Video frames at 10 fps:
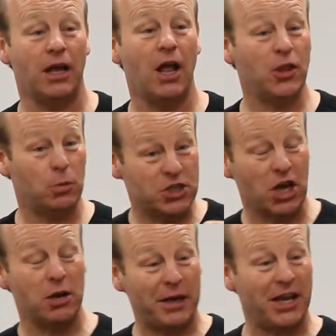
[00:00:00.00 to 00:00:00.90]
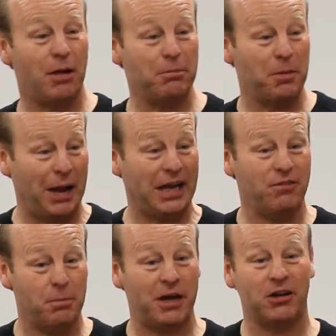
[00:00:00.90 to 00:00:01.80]
that was going to become the Bank of
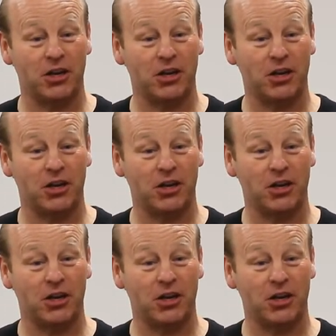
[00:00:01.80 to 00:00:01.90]
America